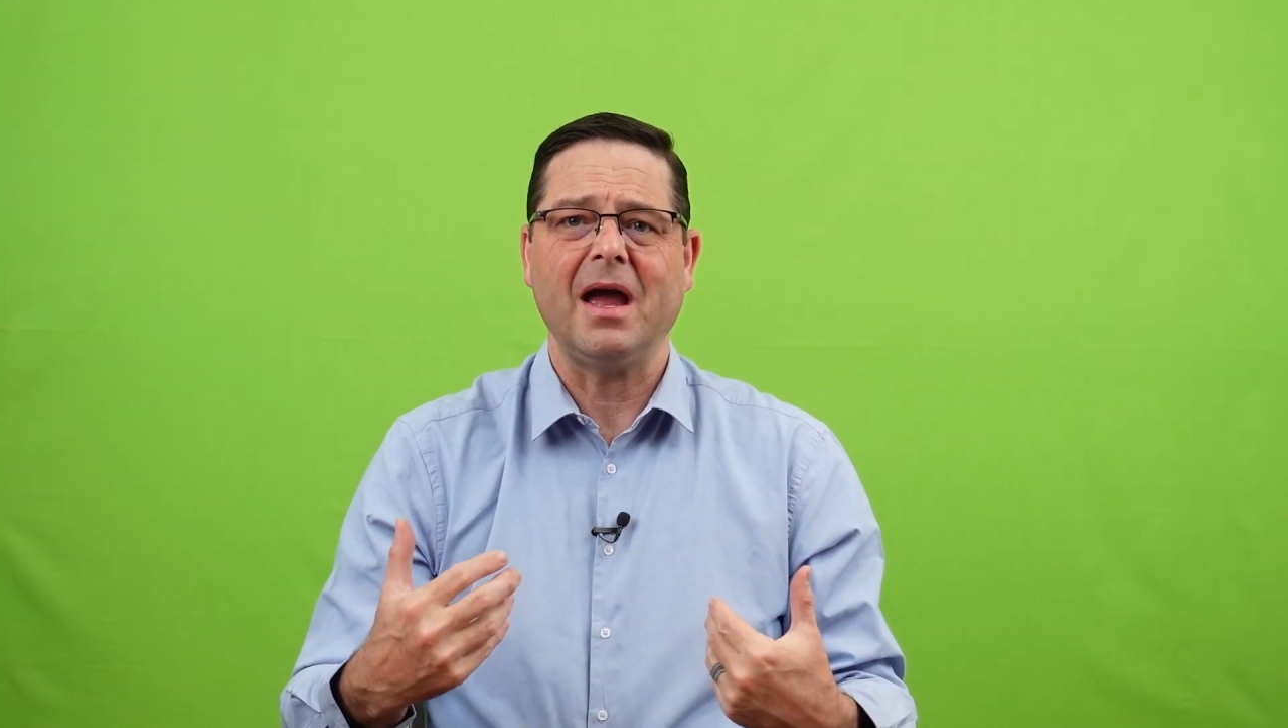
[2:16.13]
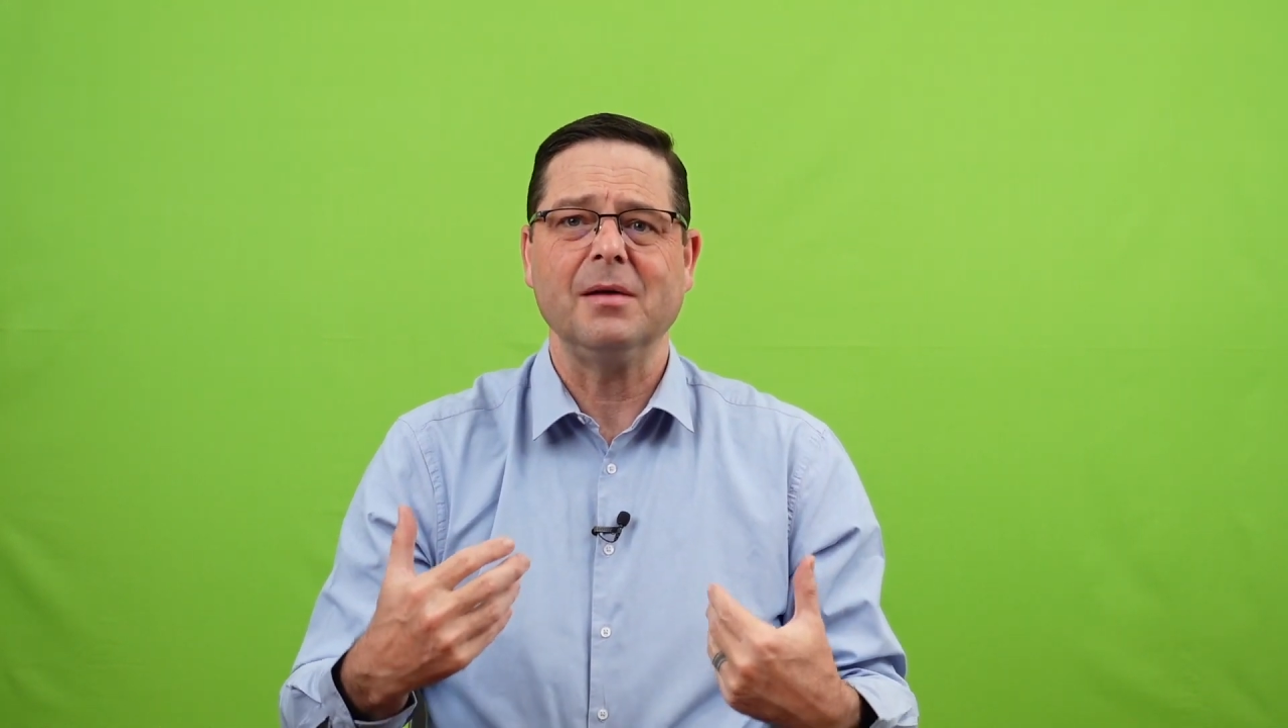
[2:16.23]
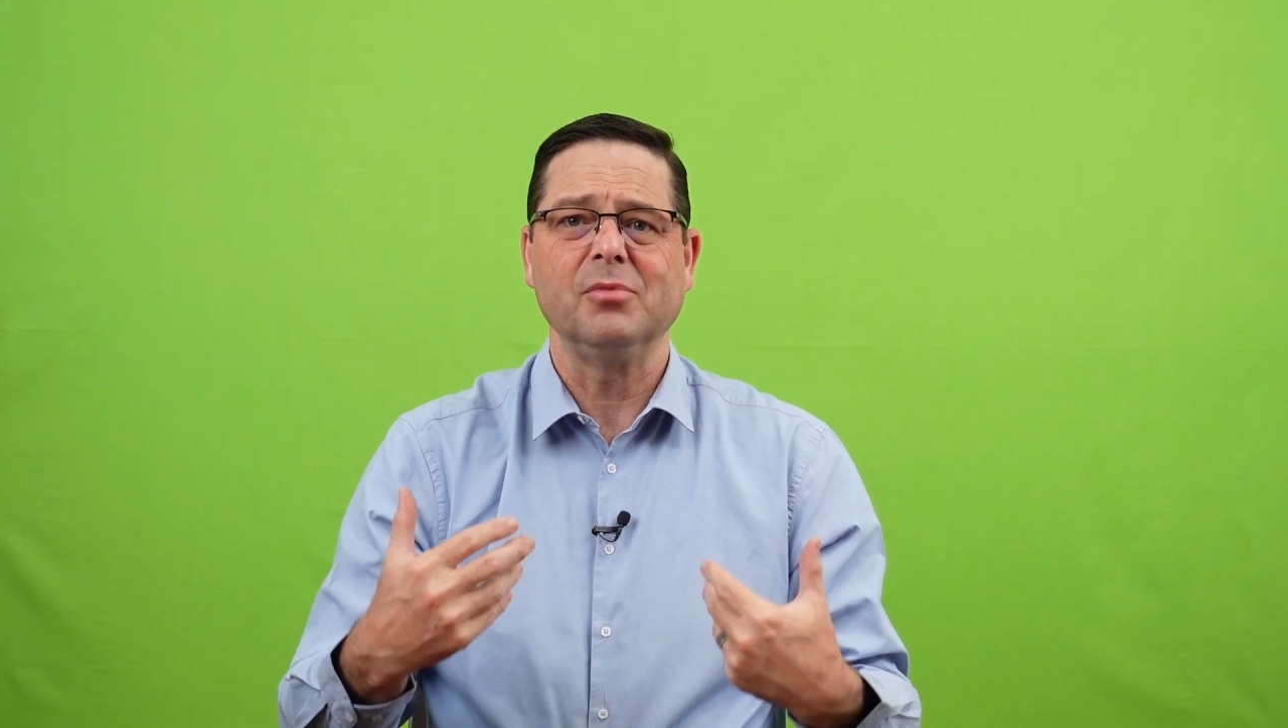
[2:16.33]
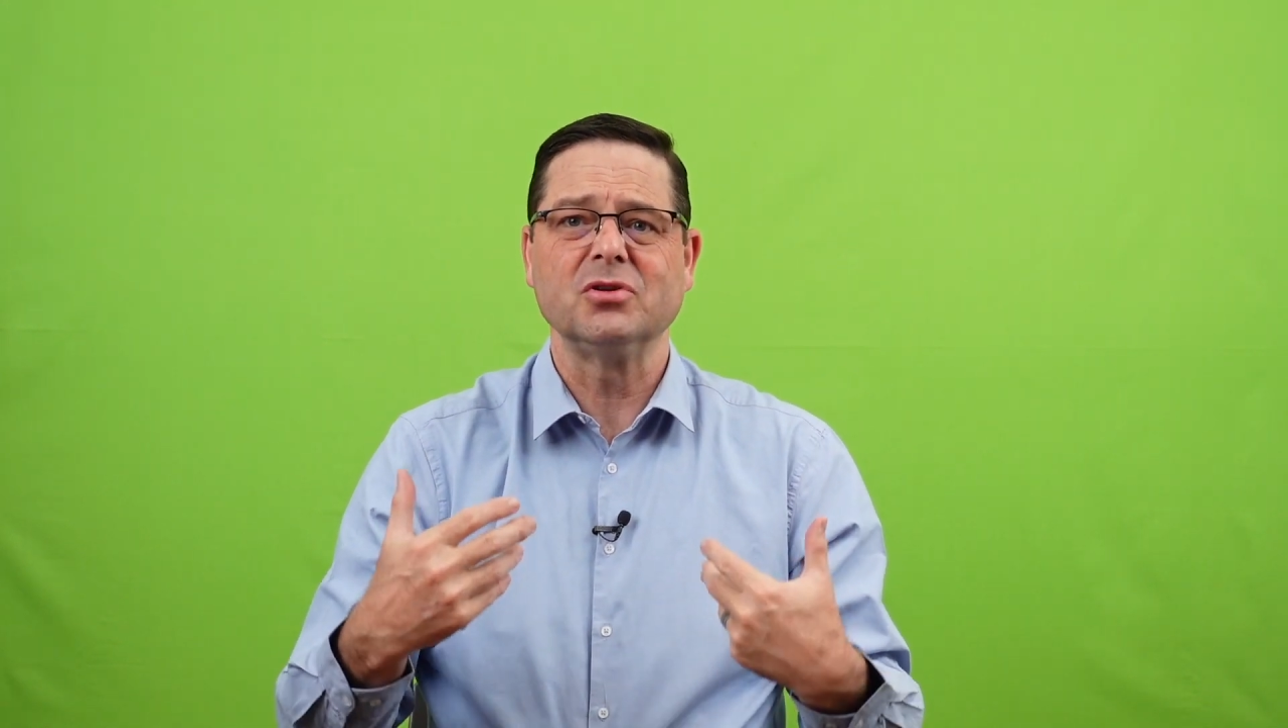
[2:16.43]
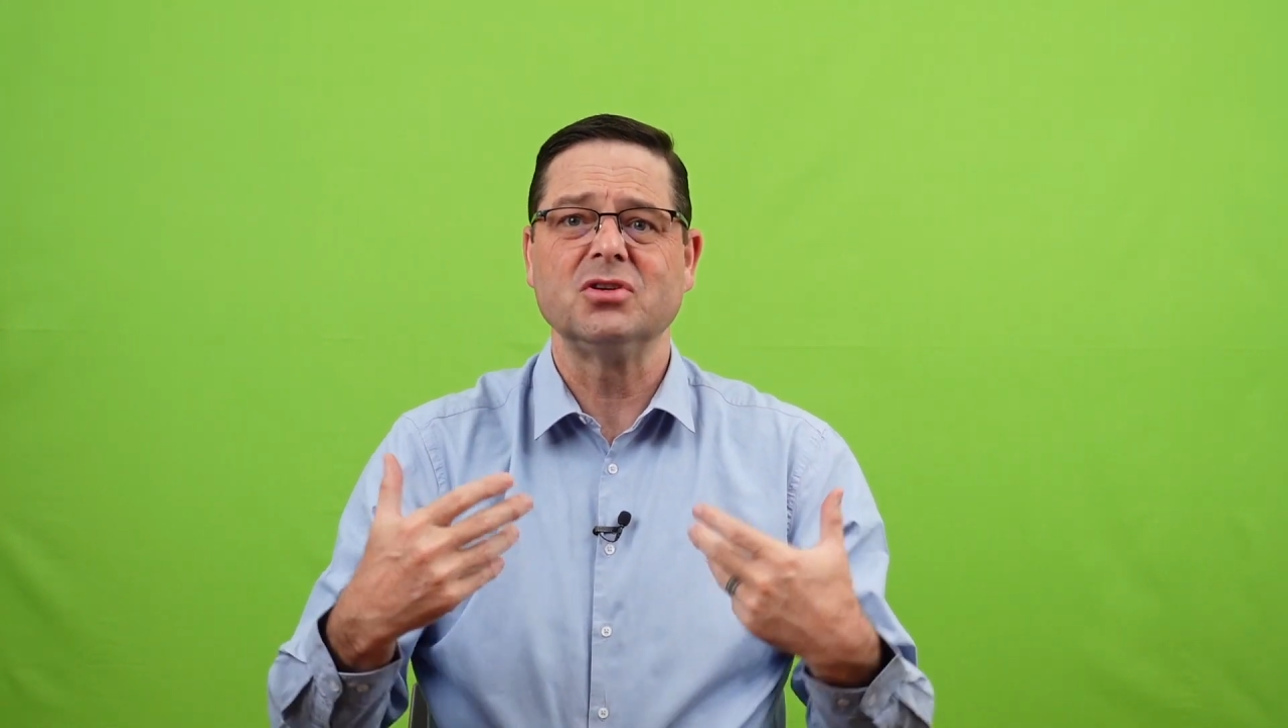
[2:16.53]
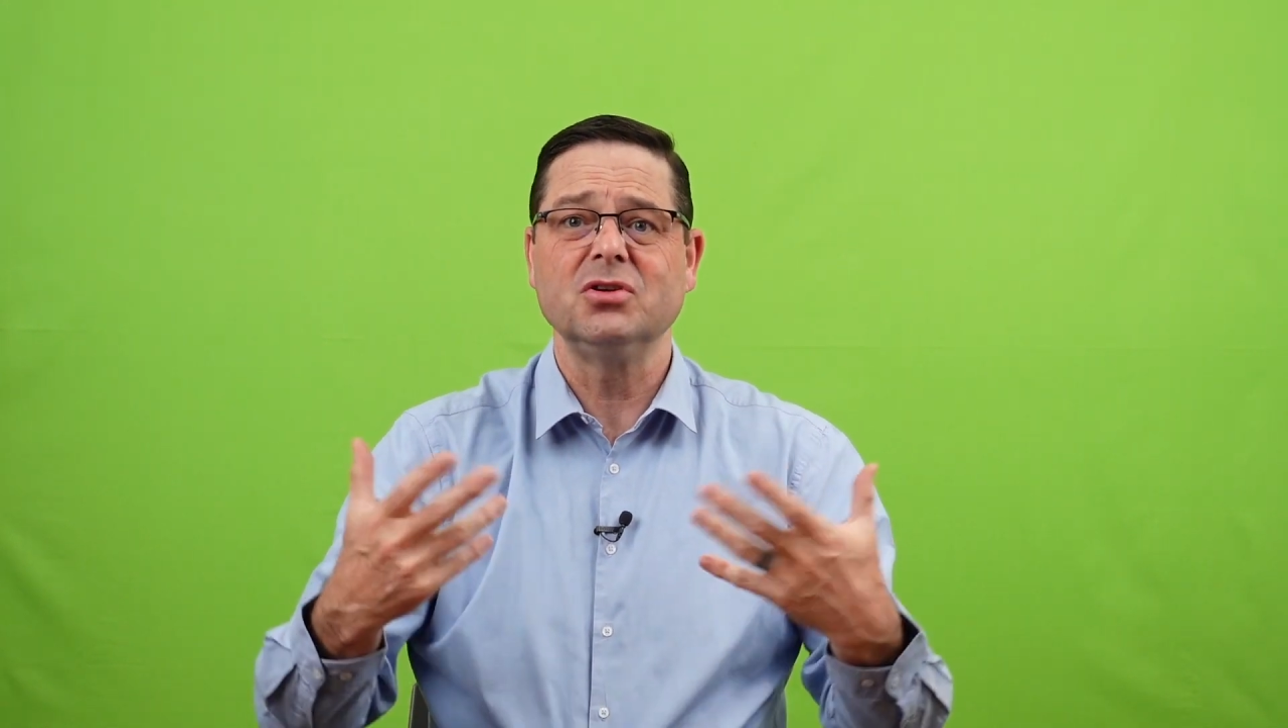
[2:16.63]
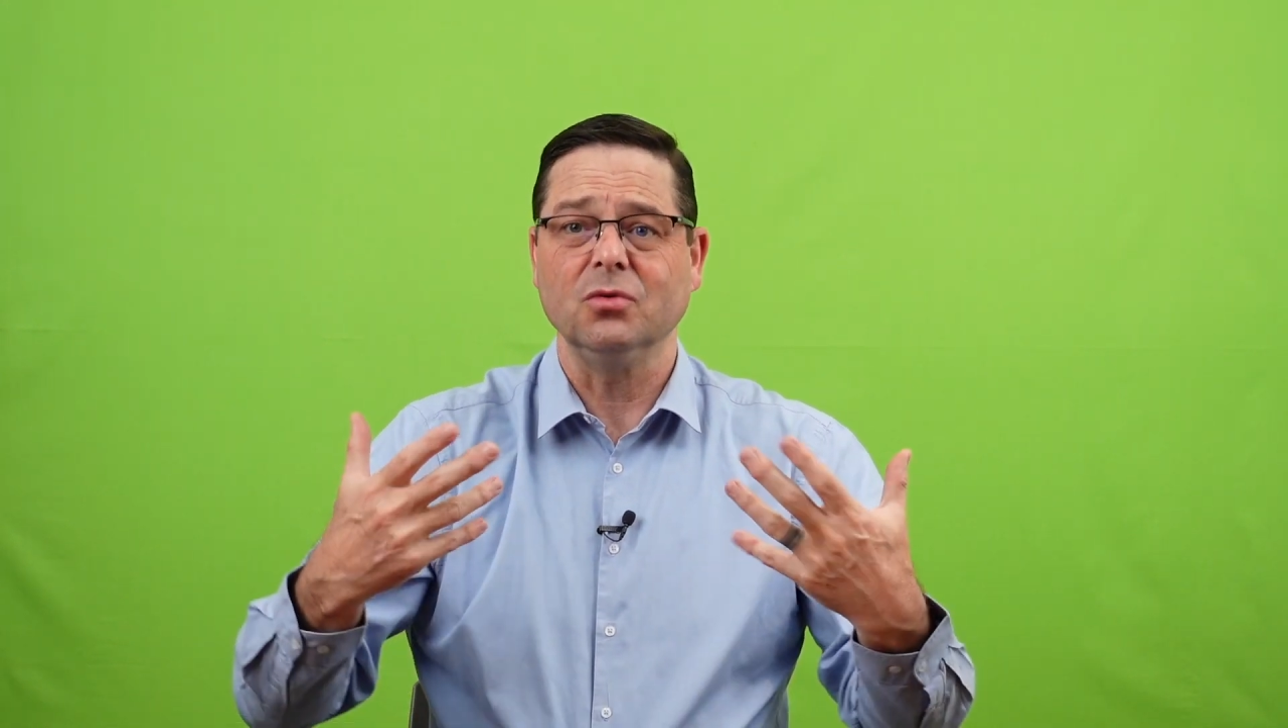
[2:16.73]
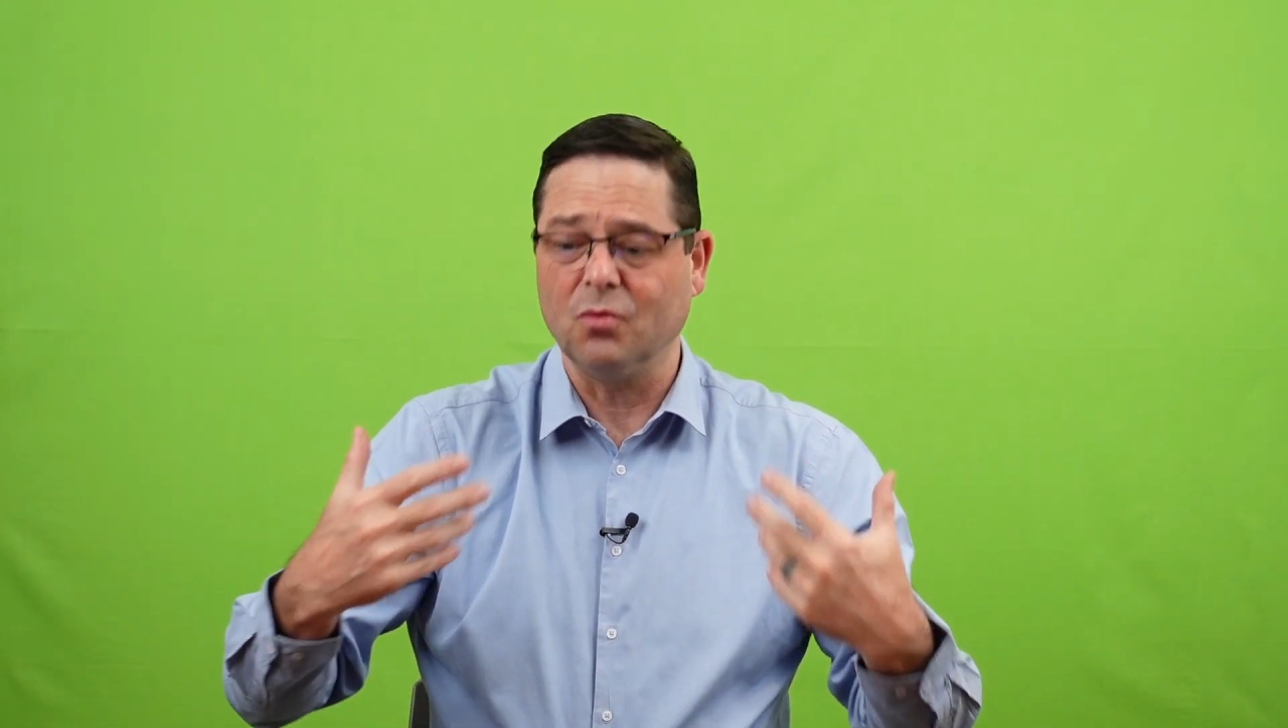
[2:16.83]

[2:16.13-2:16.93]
able to do.